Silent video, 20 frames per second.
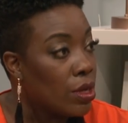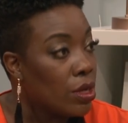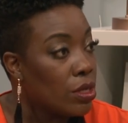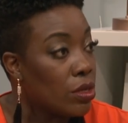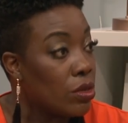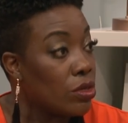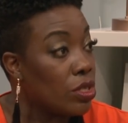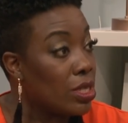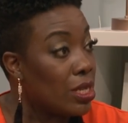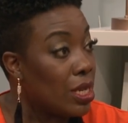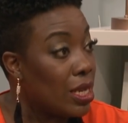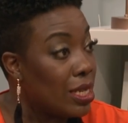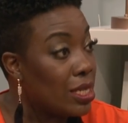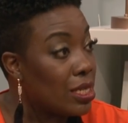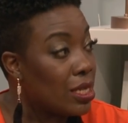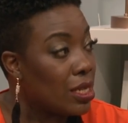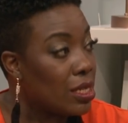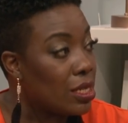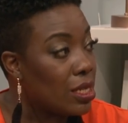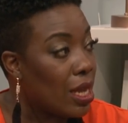So just
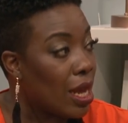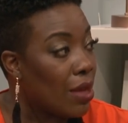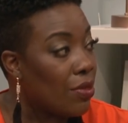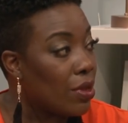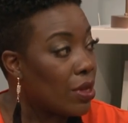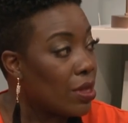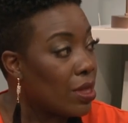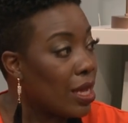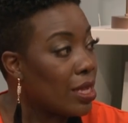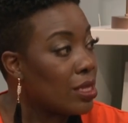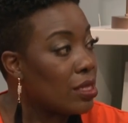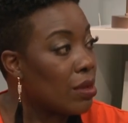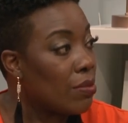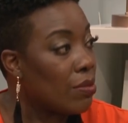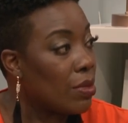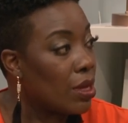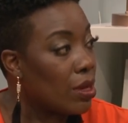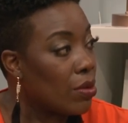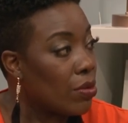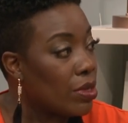listening to that, I think that's
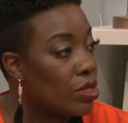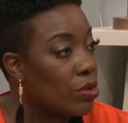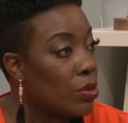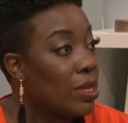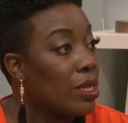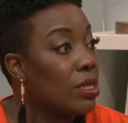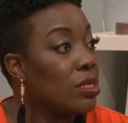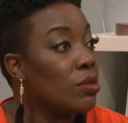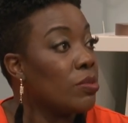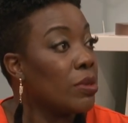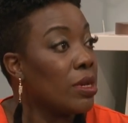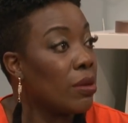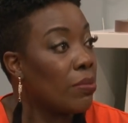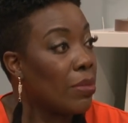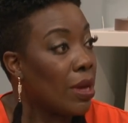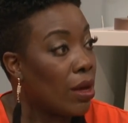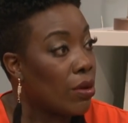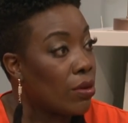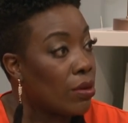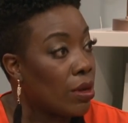something which we need to speak
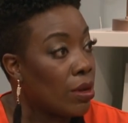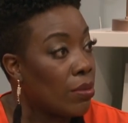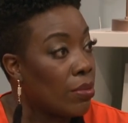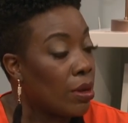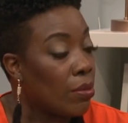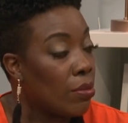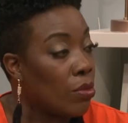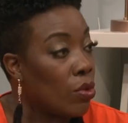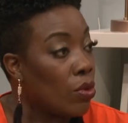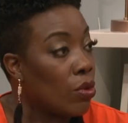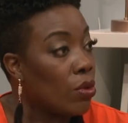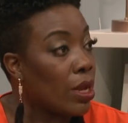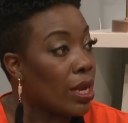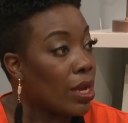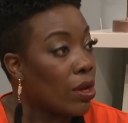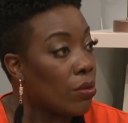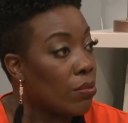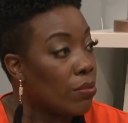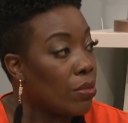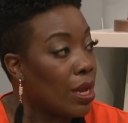about a bit more,
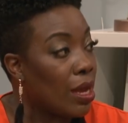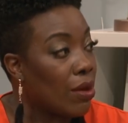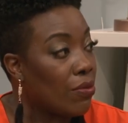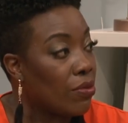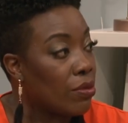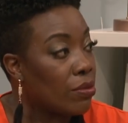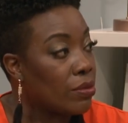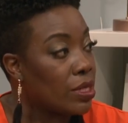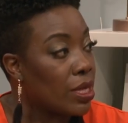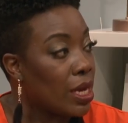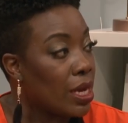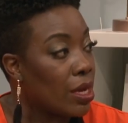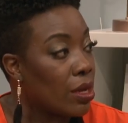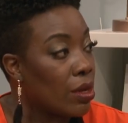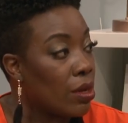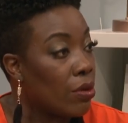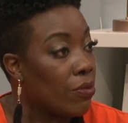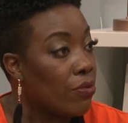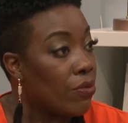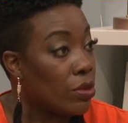like on platforms, like,
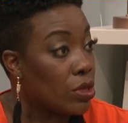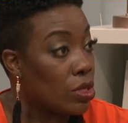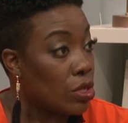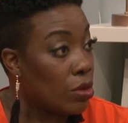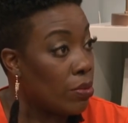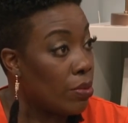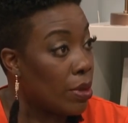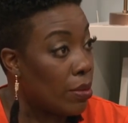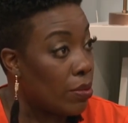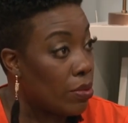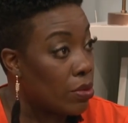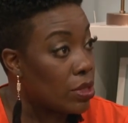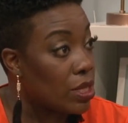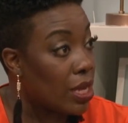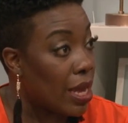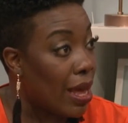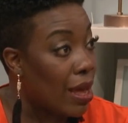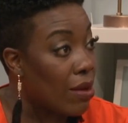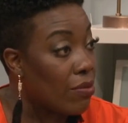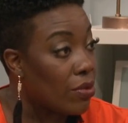you know, for two people
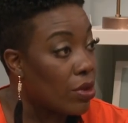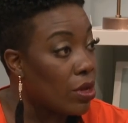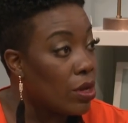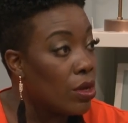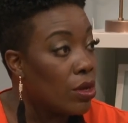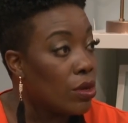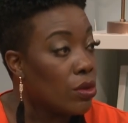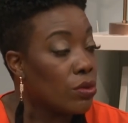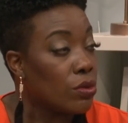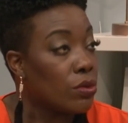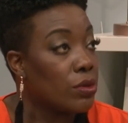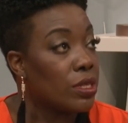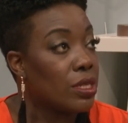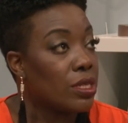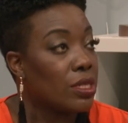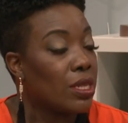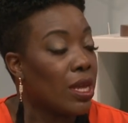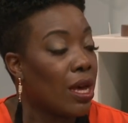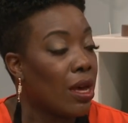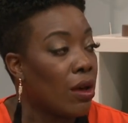to have
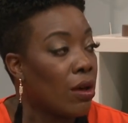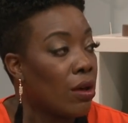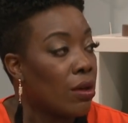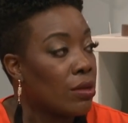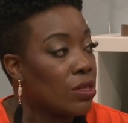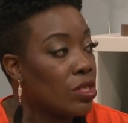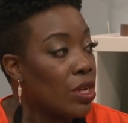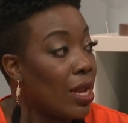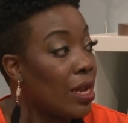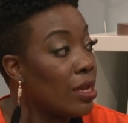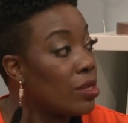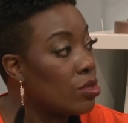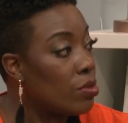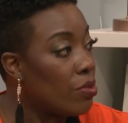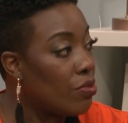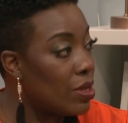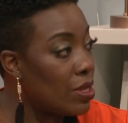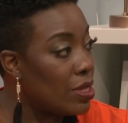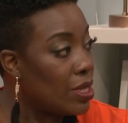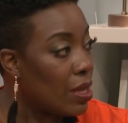daughters that are challenged
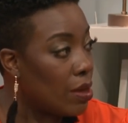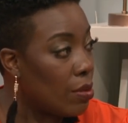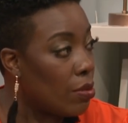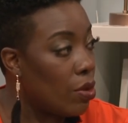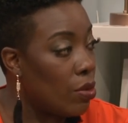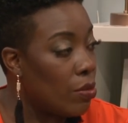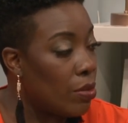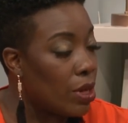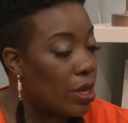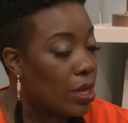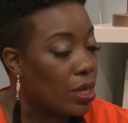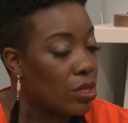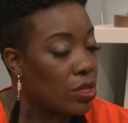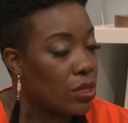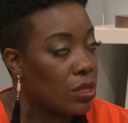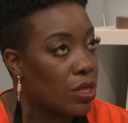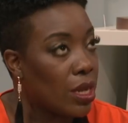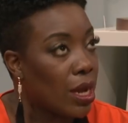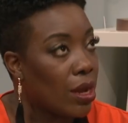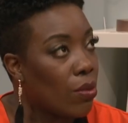with this at the moment. Yeah. It's
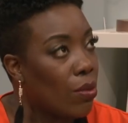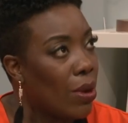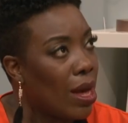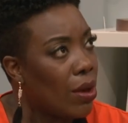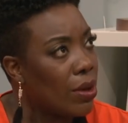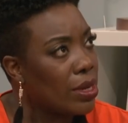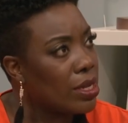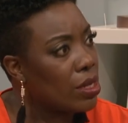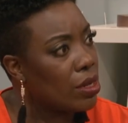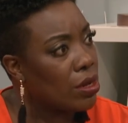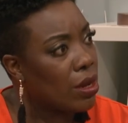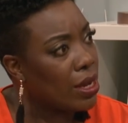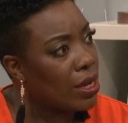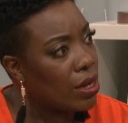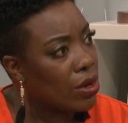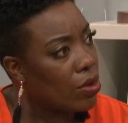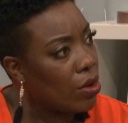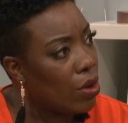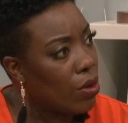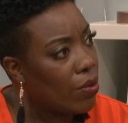just like, wow, I
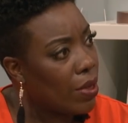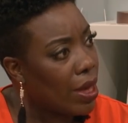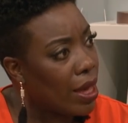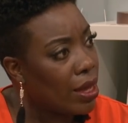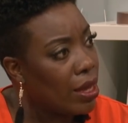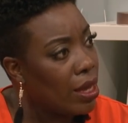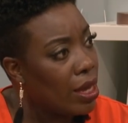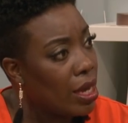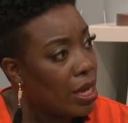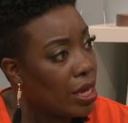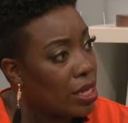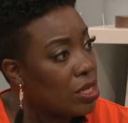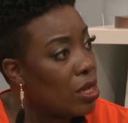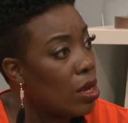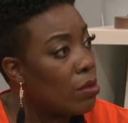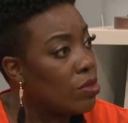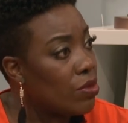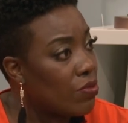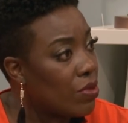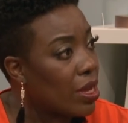didn't know that in
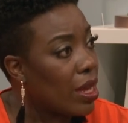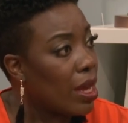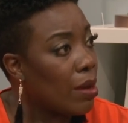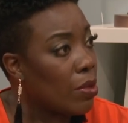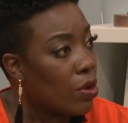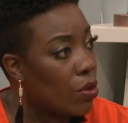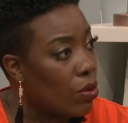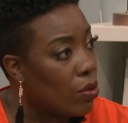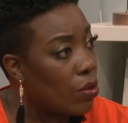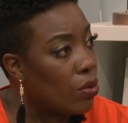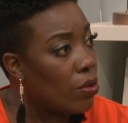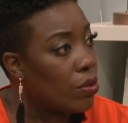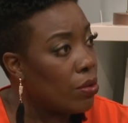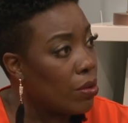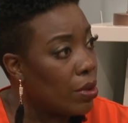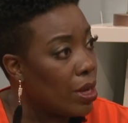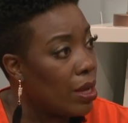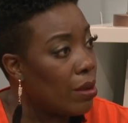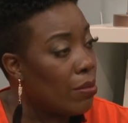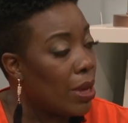terms of the chemical
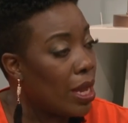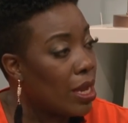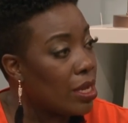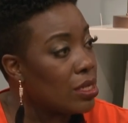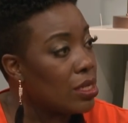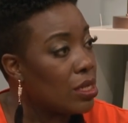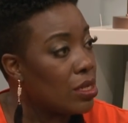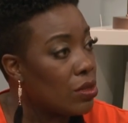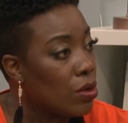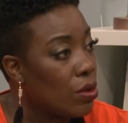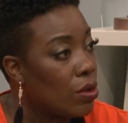imbalances.